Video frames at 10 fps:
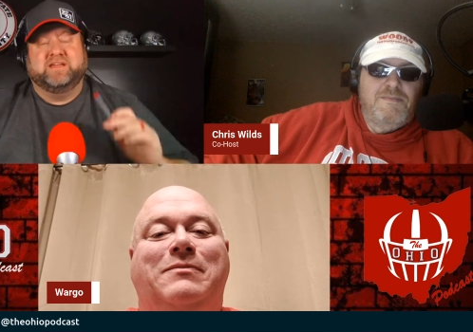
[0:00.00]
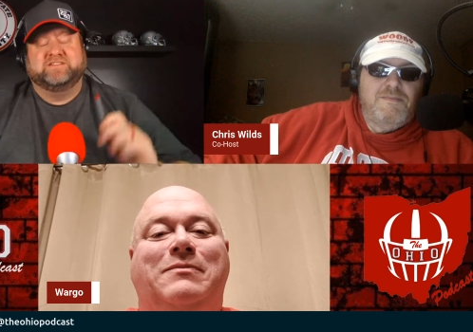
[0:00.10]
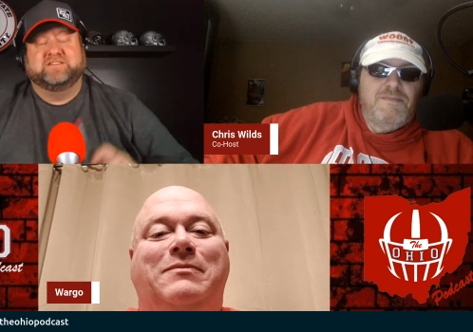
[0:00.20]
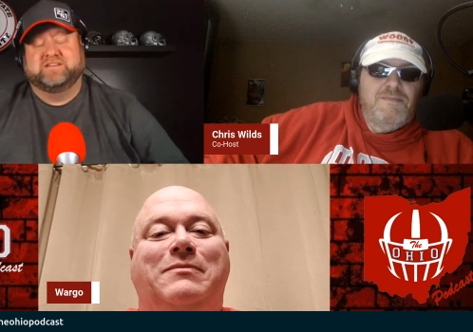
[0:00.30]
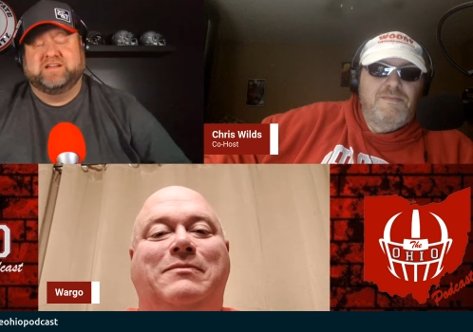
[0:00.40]
Speaker 1: in
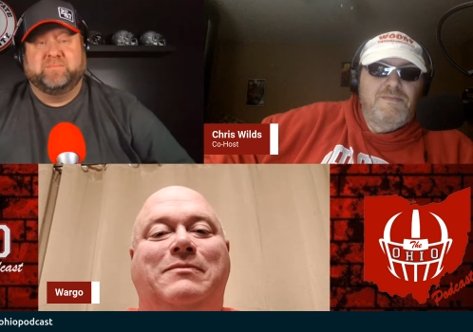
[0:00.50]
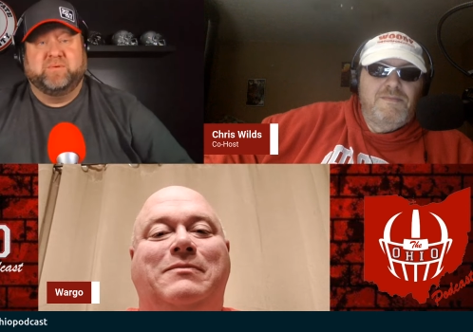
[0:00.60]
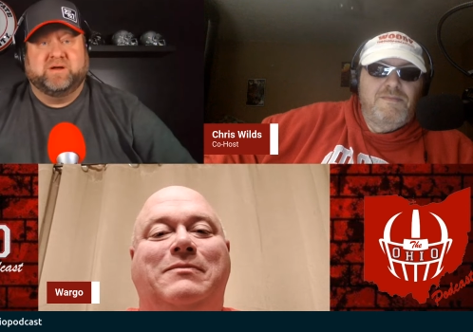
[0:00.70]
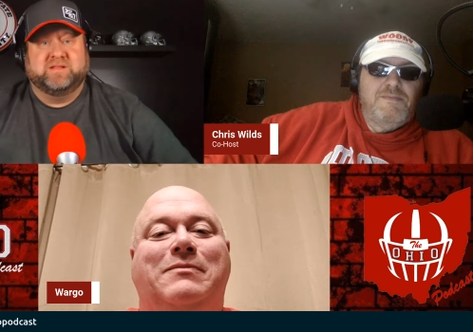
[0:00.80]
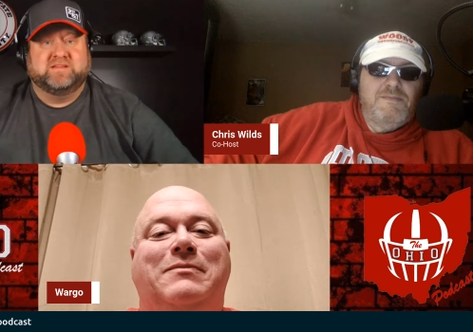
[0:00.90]
just a couple
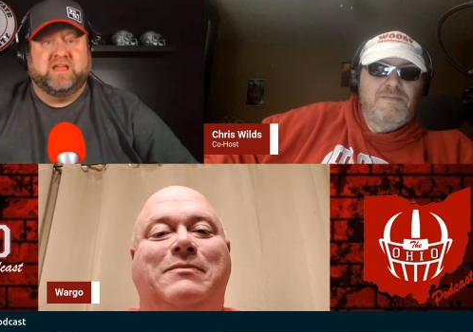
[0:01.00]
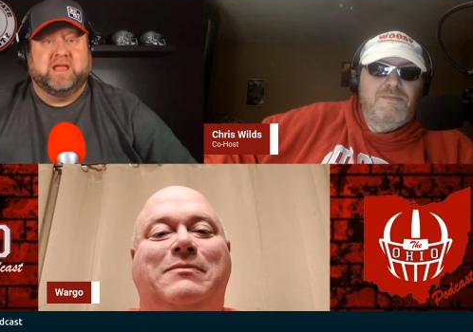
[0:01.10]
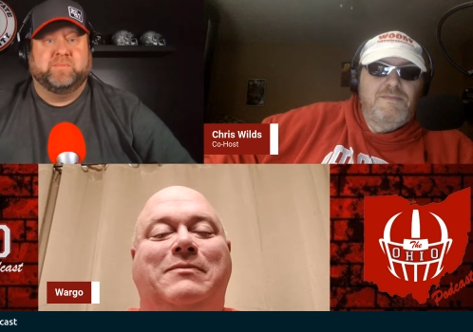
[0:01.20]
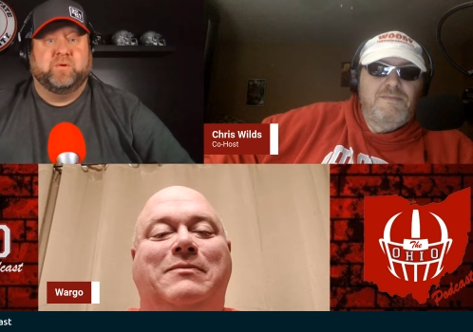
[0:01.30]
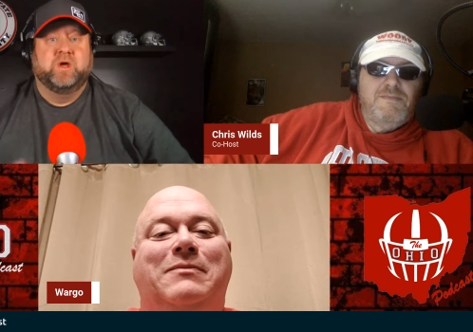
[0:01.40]
months in
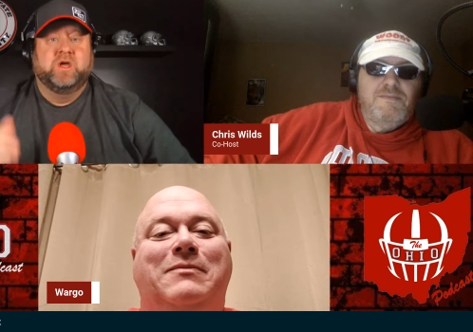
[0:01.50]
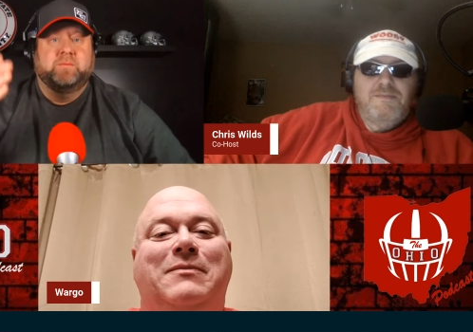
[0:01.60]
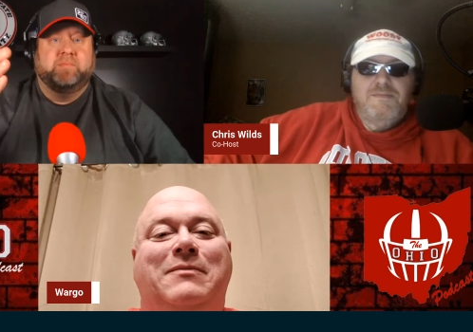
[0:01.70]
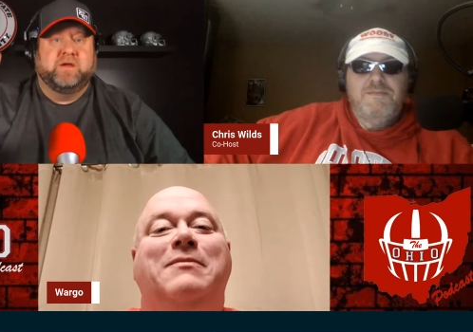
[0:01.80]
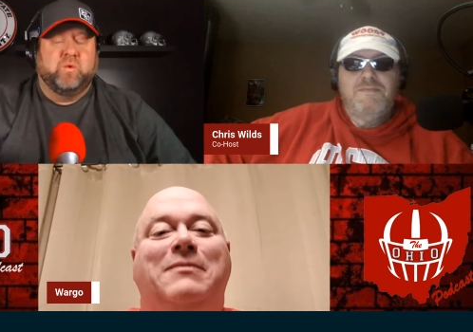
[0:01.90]
April.
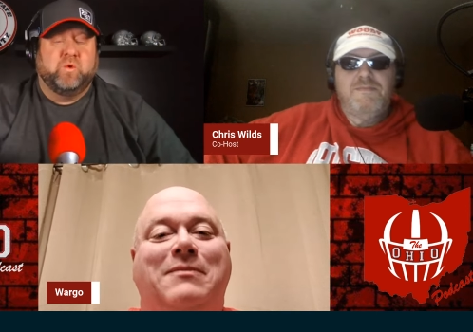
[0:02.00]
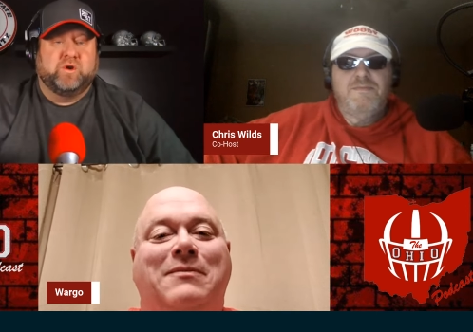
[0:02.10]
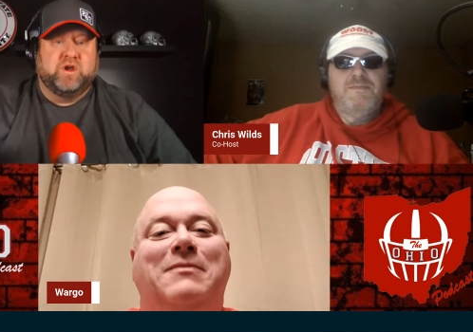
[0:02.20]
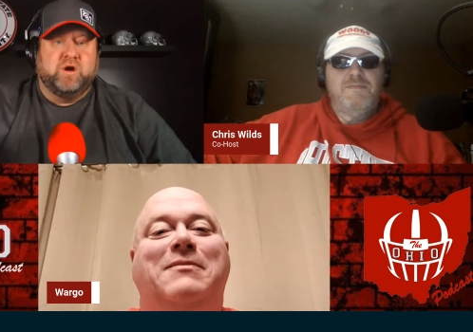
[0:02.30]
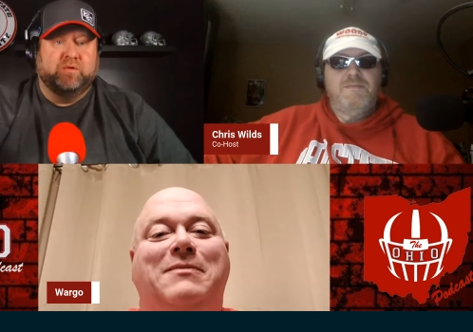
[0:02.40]
Mike
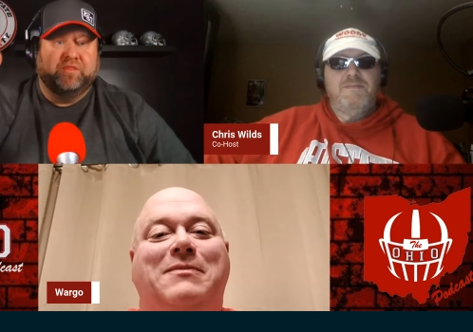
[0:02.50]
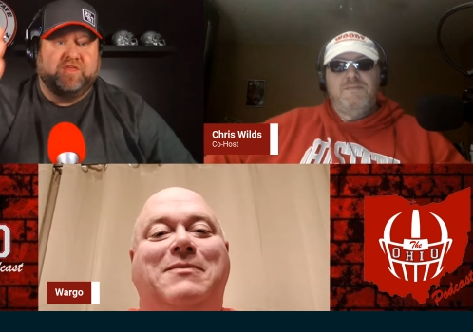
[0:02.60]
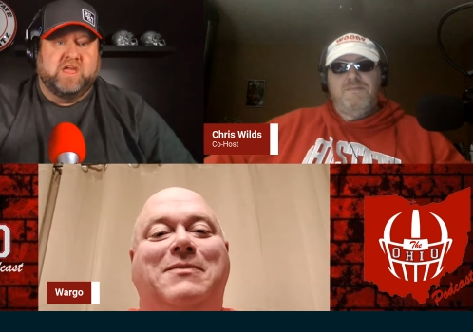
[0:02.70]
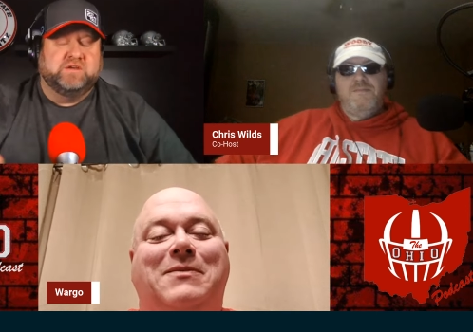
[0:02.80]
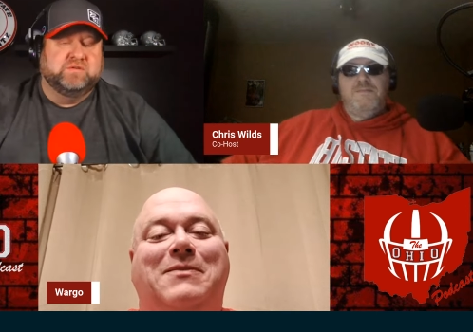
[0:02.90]
Wargo,
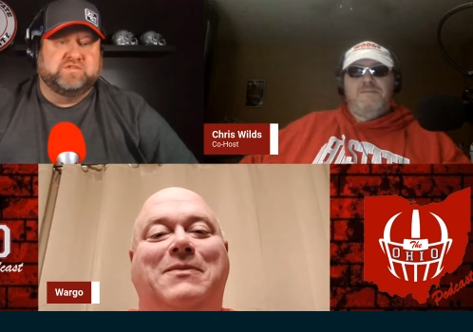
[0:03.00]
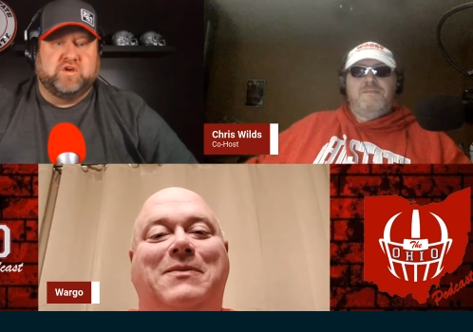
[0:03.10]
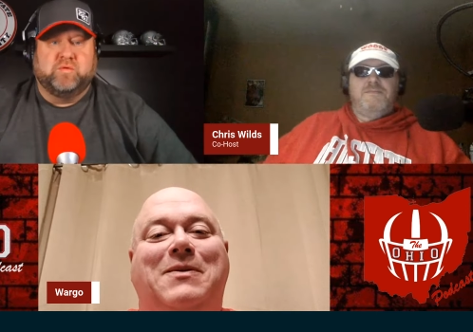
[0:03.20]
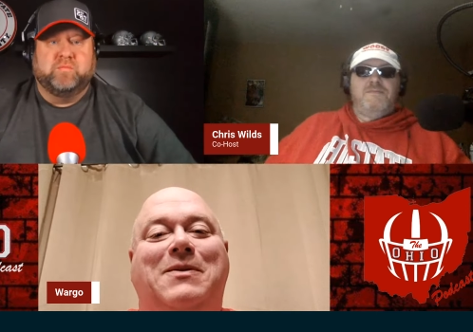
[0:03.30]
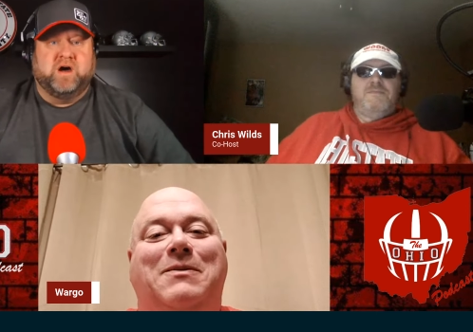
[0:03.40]
thank you
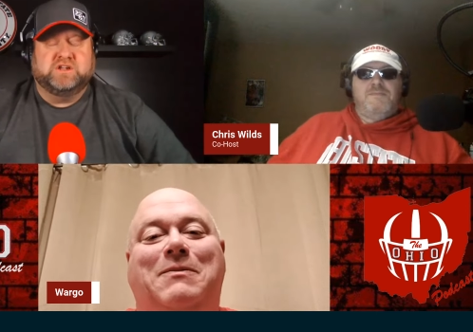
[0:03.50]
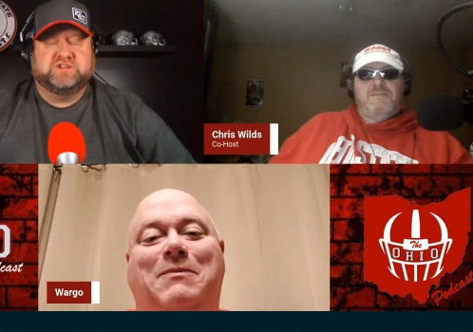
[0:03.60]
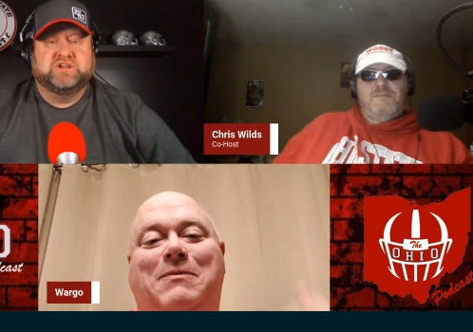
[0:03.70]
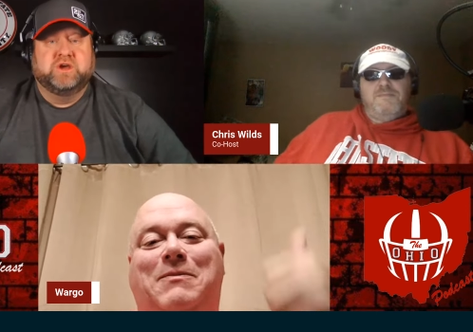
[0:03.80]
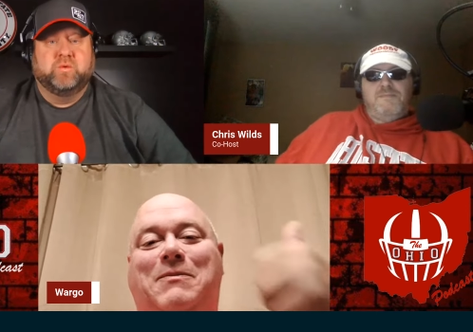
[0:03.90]
so
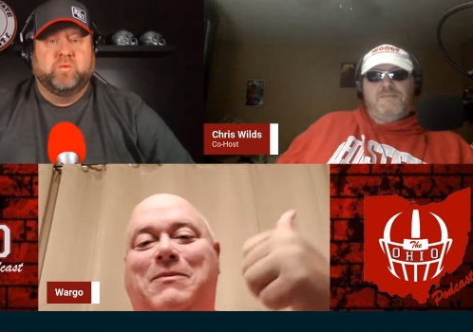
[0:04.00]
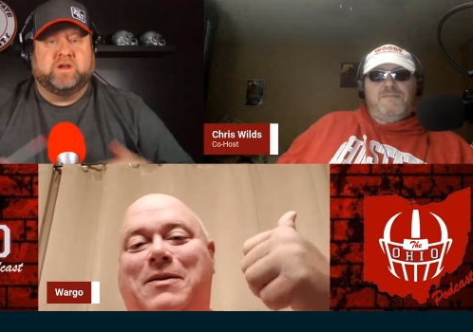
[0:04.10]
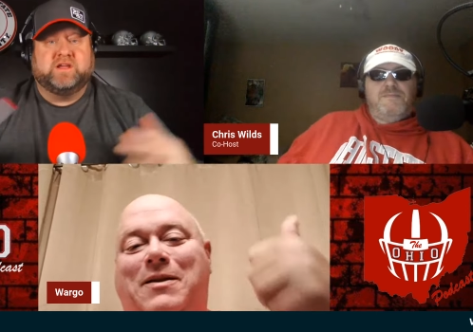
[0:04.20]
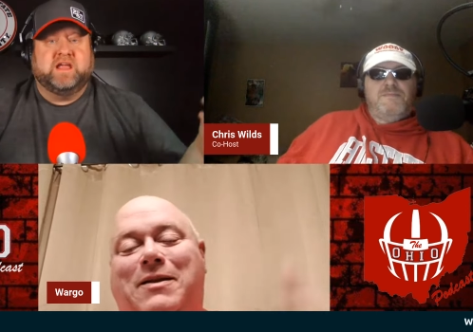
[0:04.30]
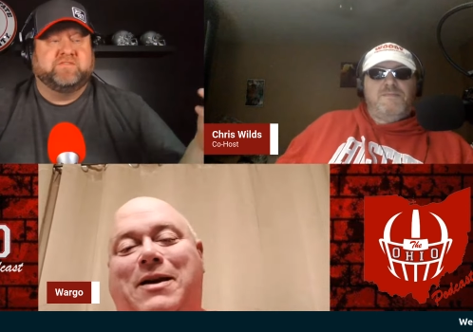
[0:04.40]
much. Where
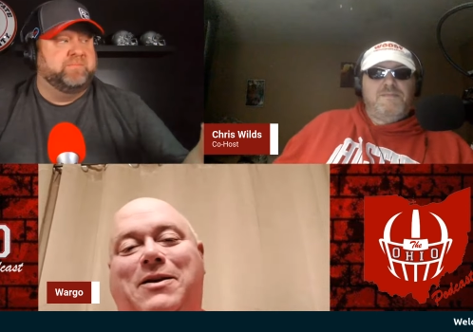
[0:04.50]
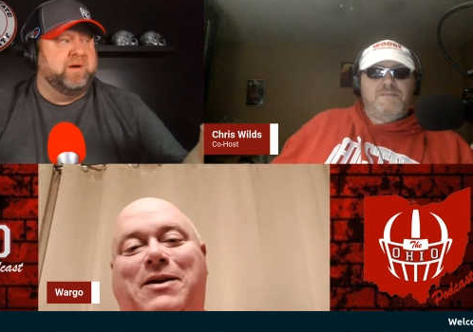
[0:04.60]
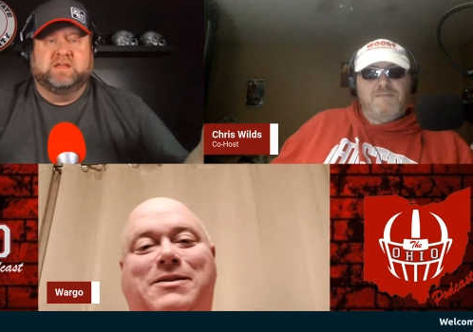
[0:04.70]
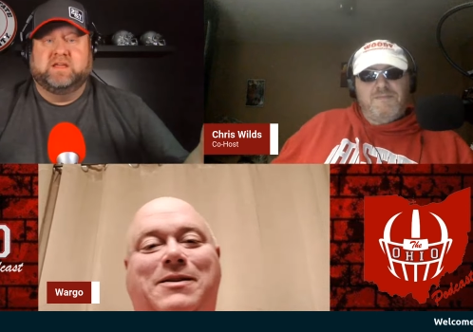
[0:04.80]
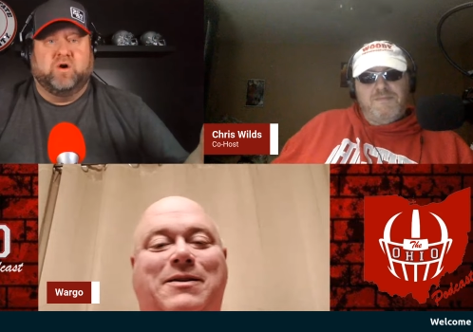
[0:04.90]
can
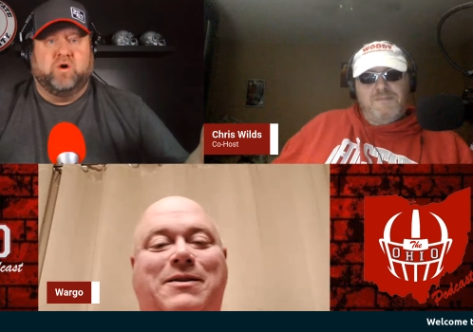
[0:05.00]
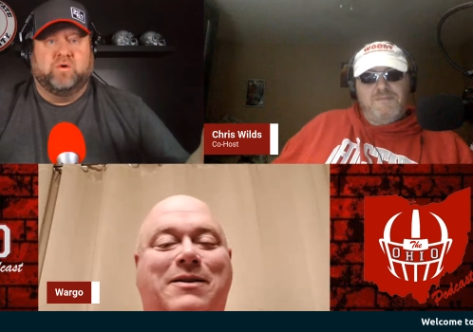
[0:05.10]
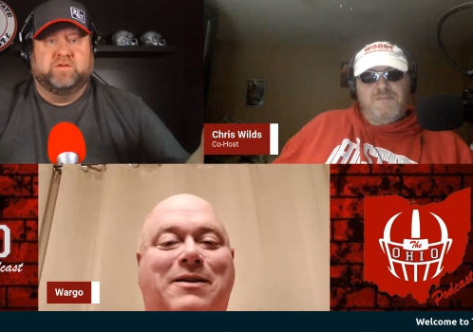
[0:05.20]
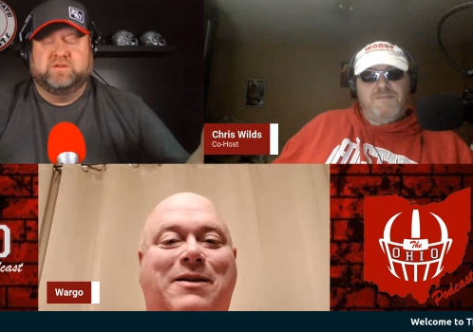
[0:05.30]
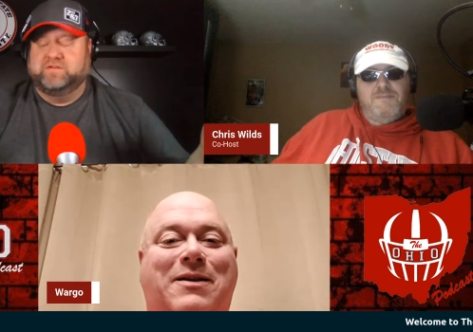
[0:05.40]
everybody get a hold of